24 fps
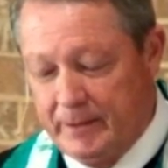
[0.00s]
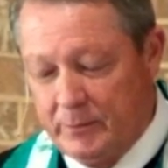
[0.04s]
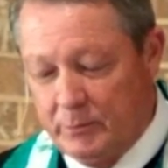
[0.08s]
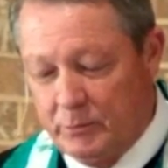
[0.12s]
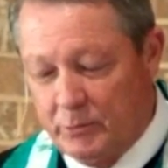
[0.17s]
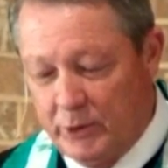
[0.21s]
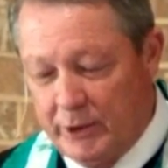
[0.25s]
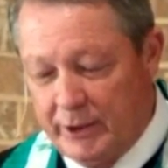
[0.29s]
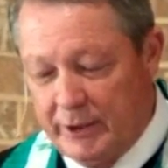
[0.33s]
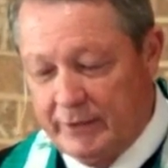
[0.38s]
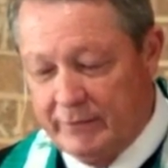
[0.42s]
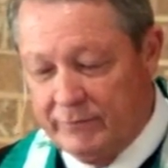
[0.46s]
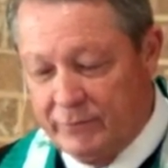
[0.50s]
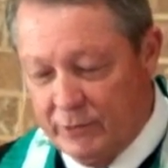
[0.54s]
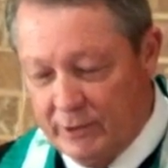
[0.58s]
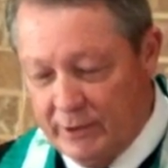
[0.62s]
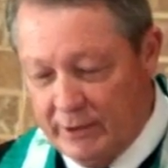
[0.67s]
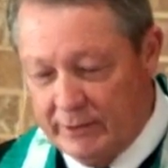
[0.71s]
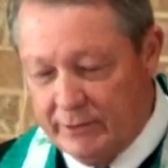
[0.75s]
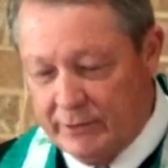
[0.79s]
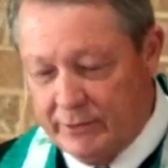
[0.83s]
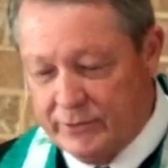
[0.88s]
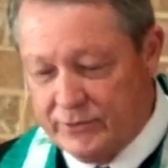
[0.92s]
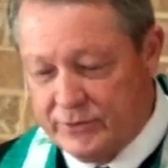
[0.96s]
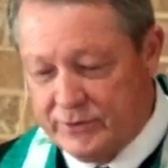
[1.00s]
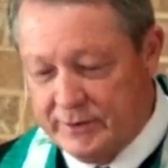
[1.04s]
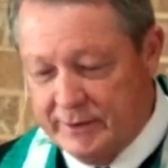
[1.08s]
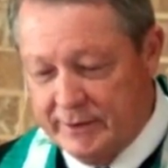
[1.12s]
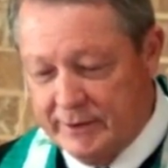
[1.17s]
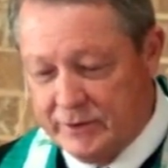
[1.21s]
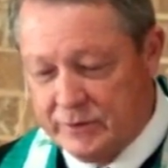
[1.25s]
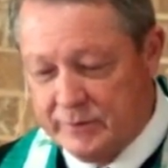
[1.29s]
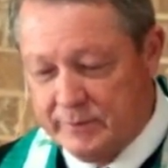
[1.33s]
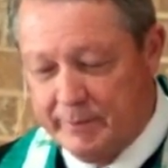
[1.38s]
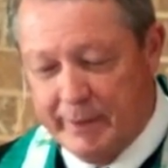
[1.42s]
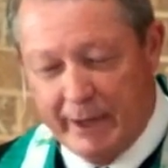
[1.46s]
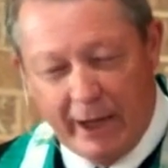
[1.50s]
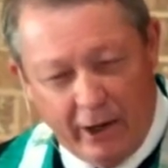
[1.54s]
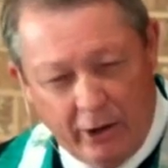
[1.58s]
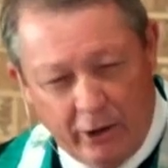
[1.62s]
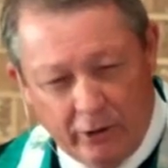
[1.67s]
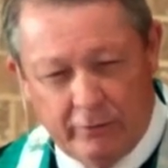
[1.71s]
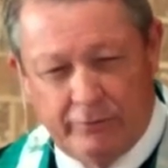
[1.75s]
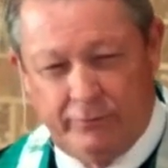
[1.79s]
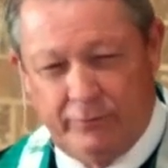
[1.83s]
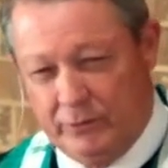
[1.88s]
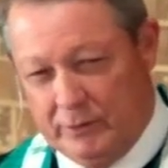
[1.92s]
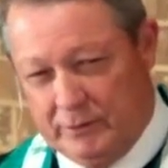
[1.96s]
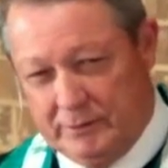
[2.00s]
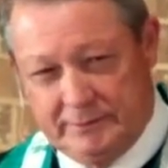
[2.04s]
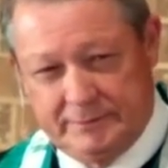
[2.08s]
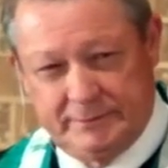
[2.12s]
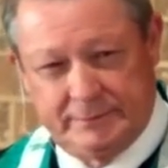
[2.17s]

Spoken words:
Praying for others is powerful.